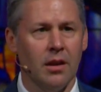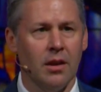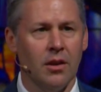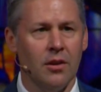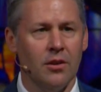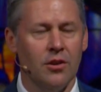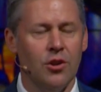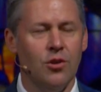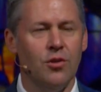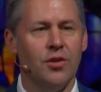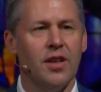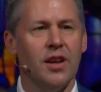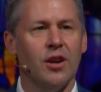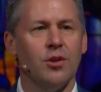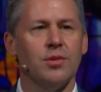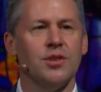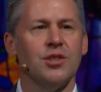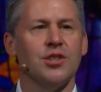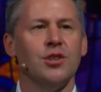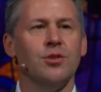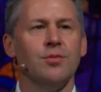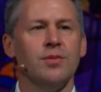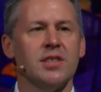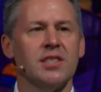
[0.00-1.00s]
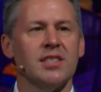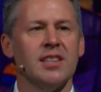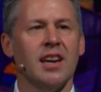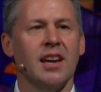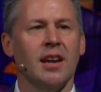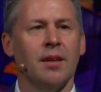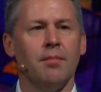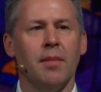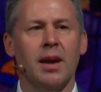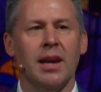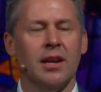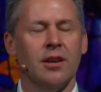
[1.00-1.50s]
Do you think when she was
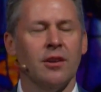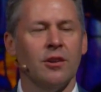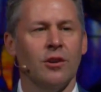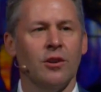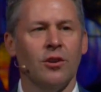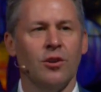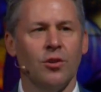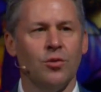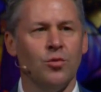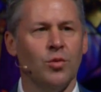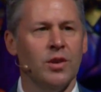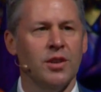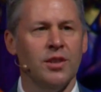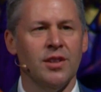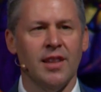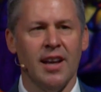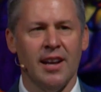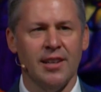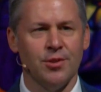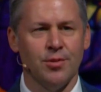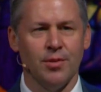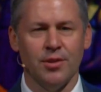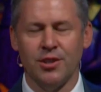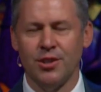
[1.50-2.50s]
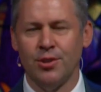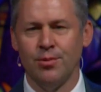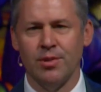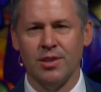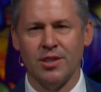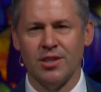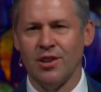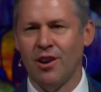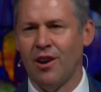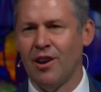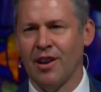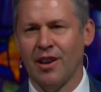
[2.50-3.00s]
saying make it a good one, that's what she
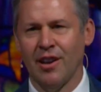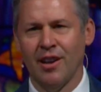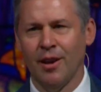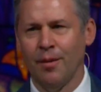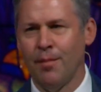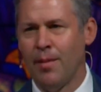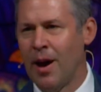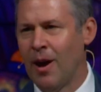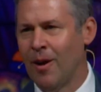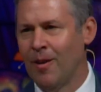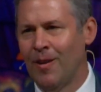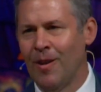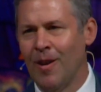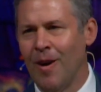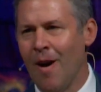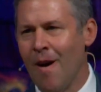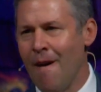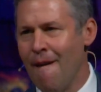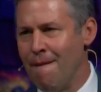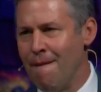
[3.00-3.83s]
was talking about? No.